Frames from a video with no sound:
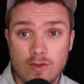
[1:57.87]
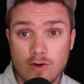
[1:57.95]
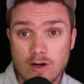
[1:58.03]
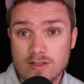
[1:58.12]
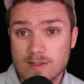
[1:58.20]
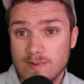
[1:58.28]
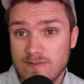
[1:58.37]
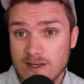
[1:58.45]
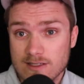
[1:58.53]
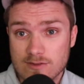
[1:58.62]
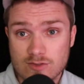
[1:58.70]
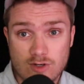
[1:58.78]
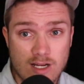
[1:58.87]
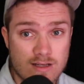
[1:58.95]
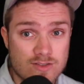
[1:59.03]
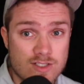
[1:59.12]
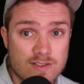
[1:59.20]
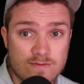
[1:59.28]
There are some effective
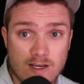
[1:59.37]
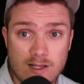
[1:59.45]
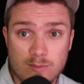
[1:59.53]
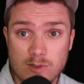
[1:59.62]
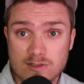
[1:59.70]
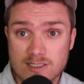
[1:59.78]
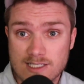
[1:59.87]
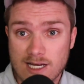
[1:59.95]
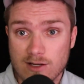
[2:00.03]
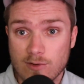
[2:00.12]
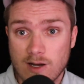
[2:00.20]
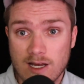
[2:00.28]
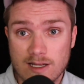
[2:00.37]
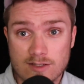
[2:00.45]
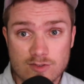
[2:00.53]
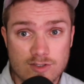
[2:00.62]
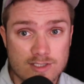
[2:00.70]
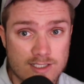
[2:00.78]
strategies available to tackle
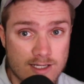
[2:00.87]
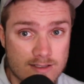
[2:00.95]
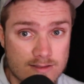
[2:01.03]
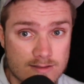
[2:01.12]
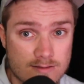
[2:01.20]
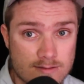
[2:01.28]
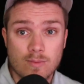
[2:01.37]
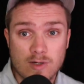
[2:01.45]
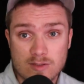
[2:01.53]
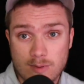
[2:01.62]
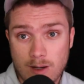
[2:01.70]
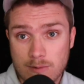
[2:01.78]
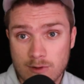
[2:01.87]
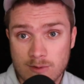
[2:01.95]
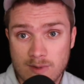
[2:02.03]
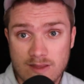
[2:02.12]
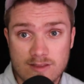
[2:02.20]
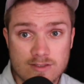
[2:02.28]
high-interest debt. The most popular
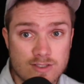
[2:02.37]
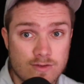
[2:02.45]
methods